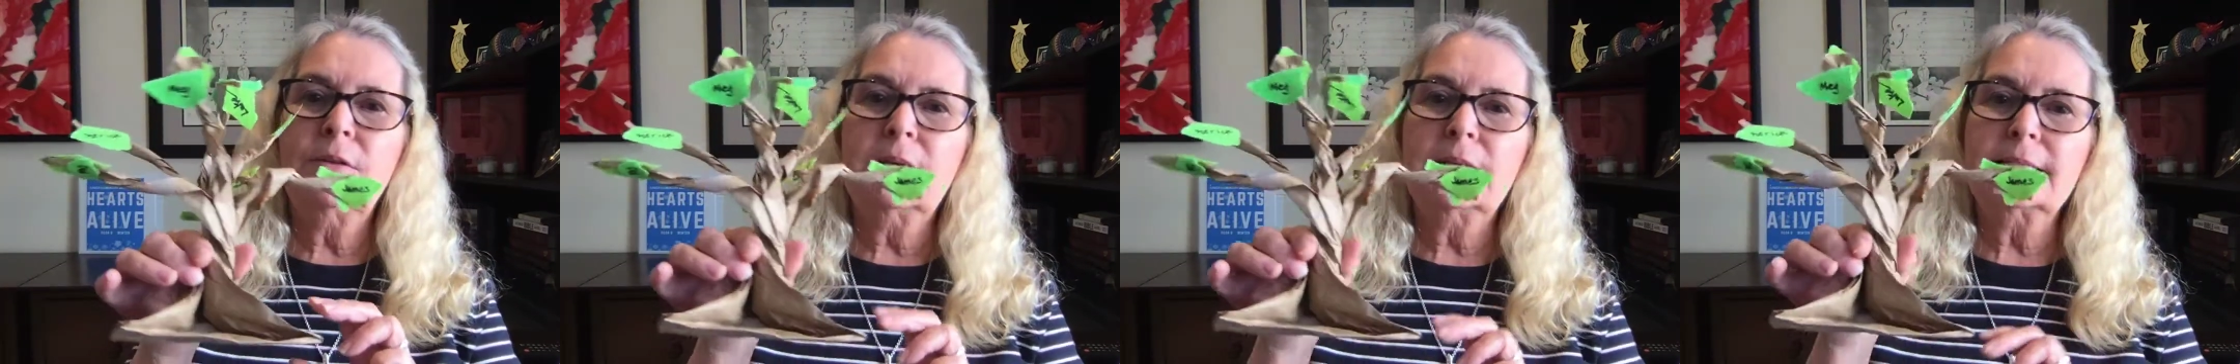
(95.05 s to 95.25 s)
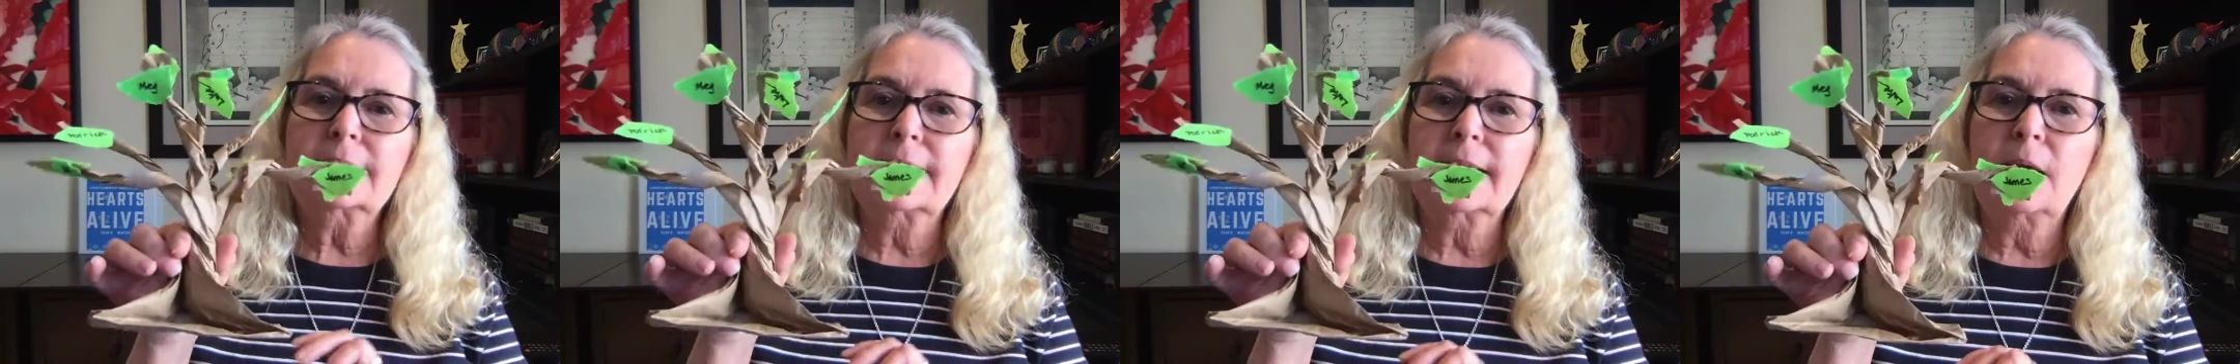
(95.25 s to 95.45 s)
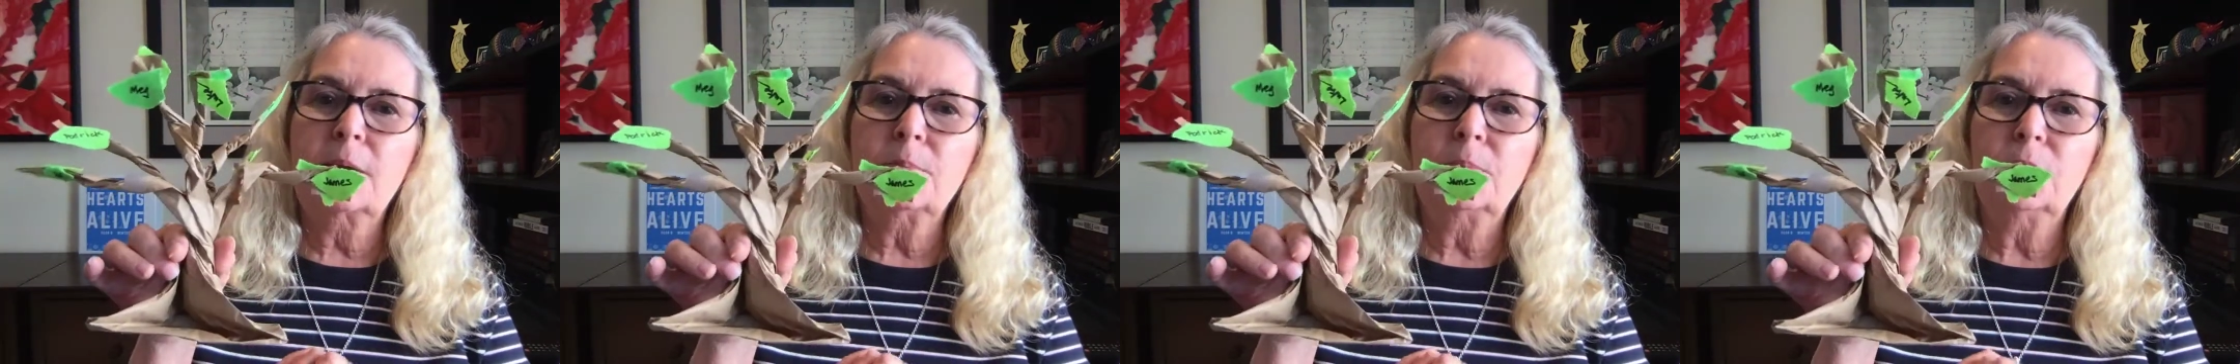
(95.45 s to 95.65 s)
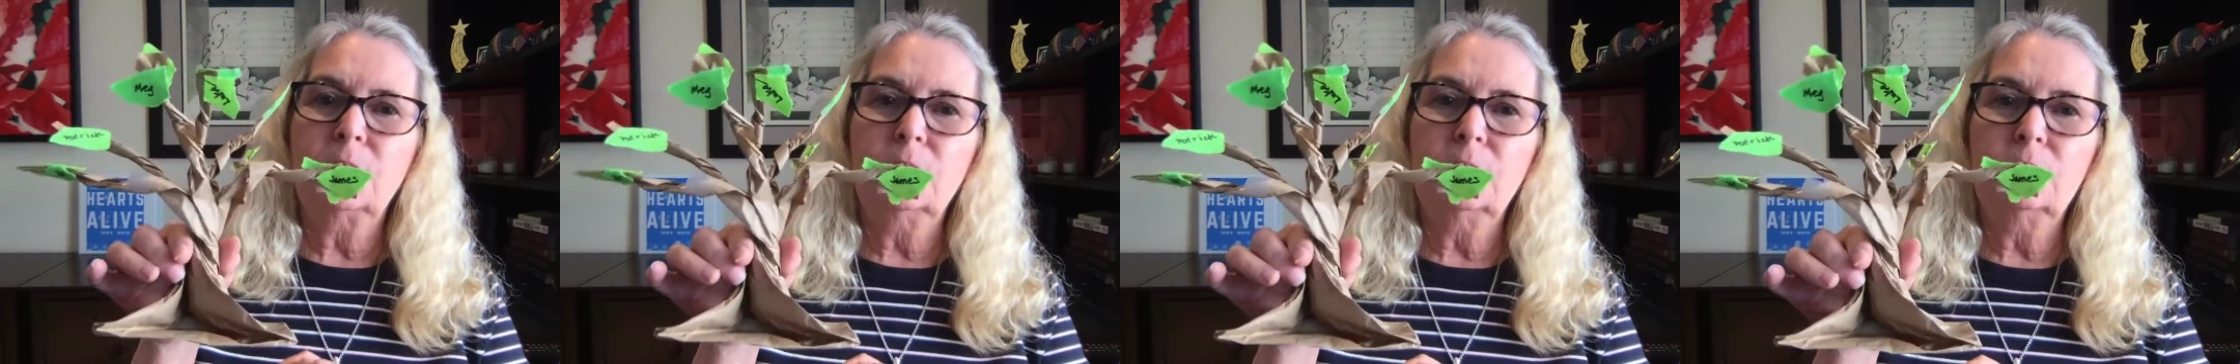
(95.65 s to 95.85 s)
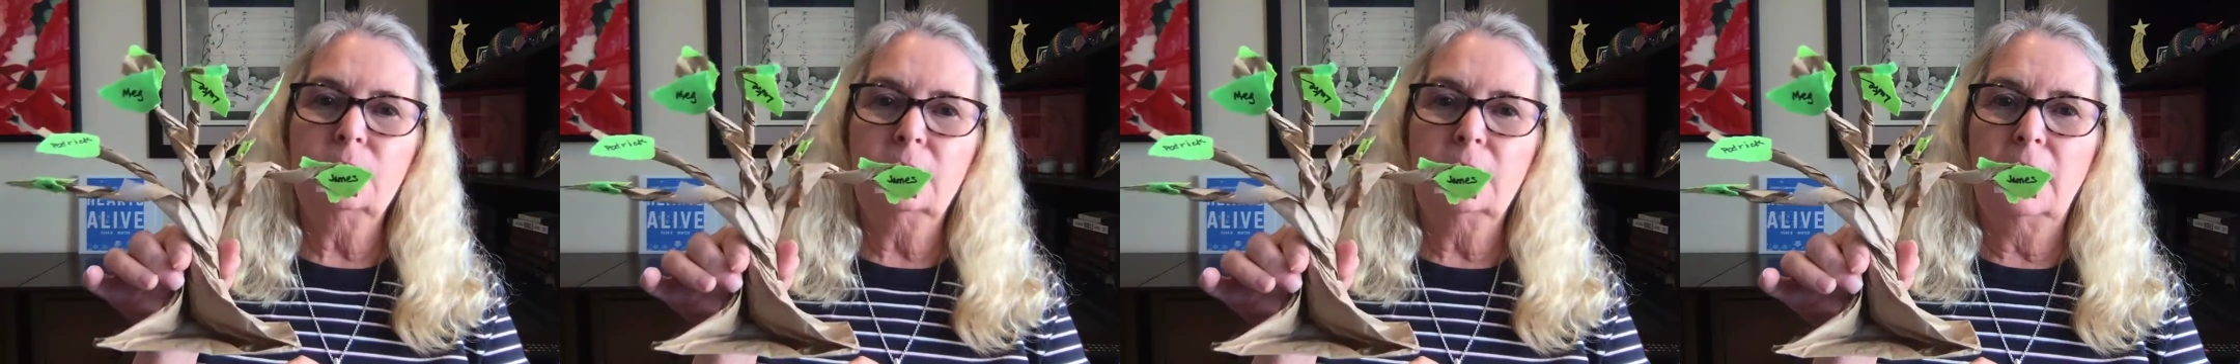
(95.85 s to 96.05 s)

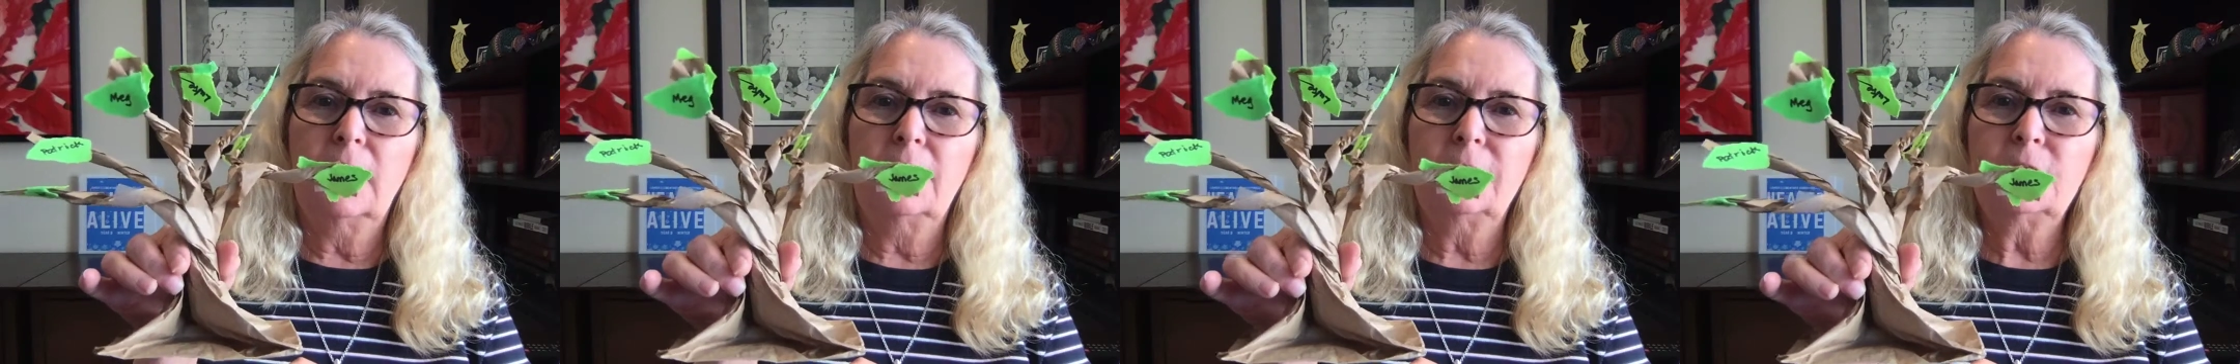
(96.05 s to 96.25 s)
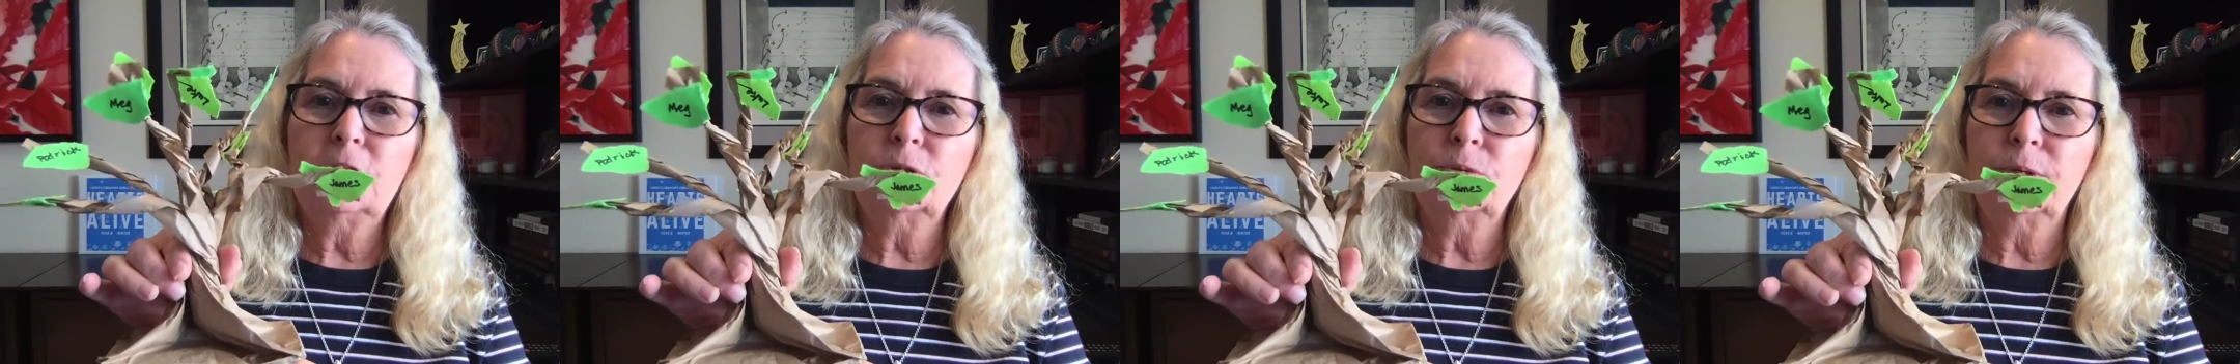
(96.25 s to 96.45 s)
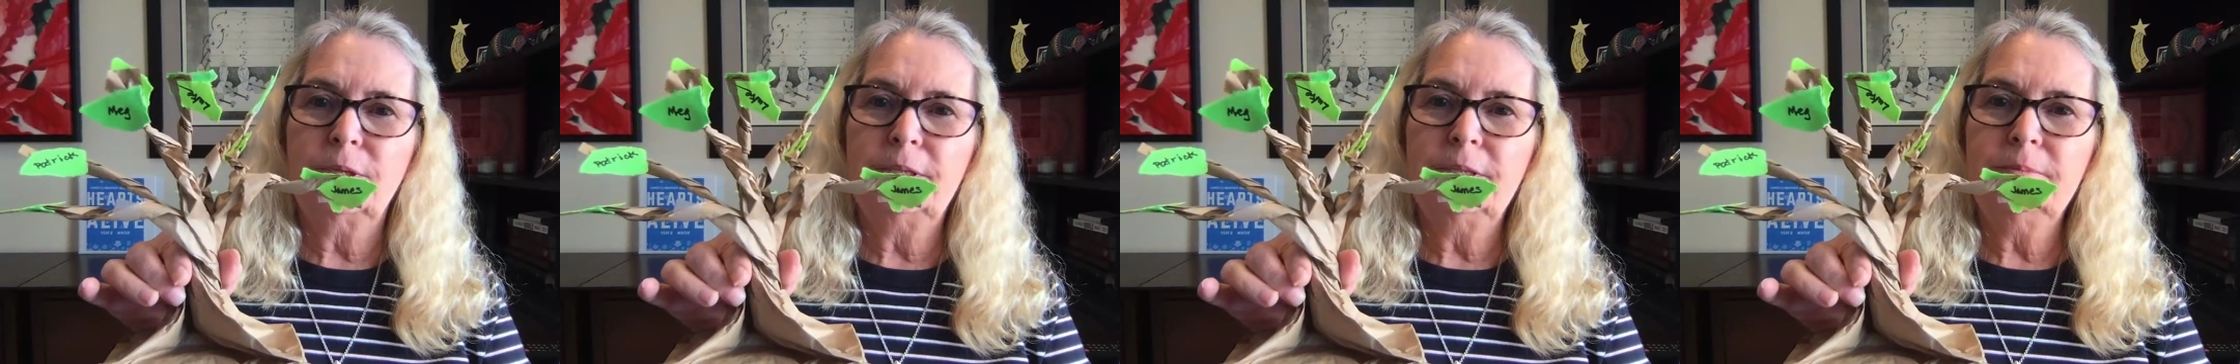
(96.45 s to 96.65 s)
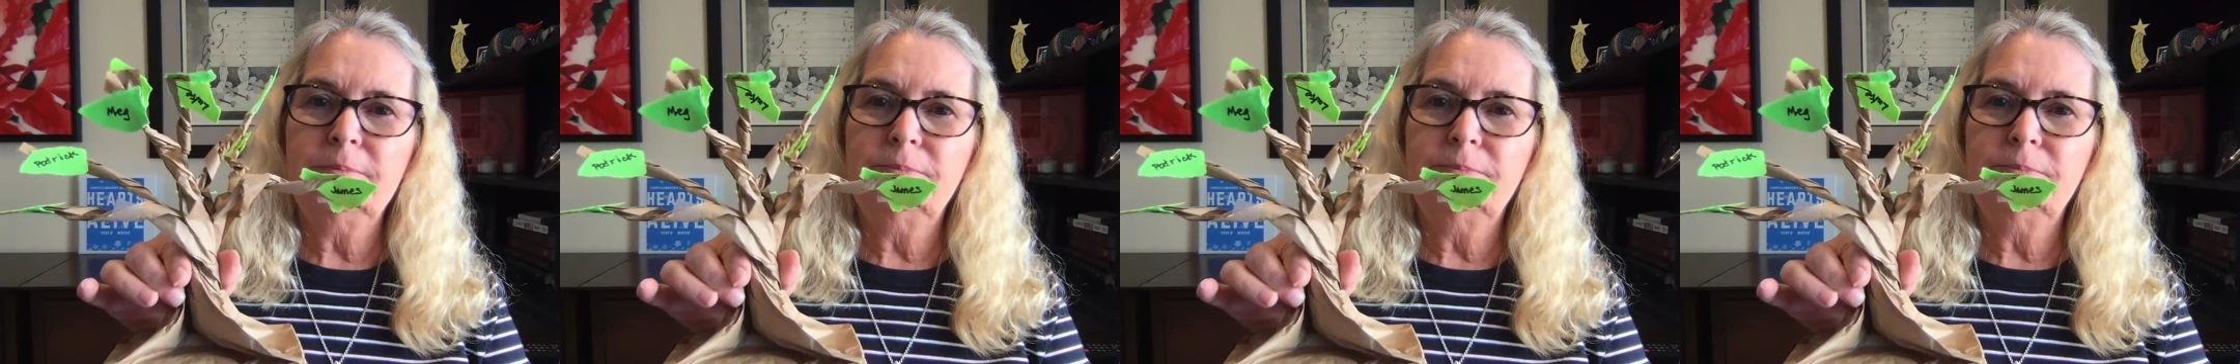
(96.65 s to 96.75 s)
example of a tree.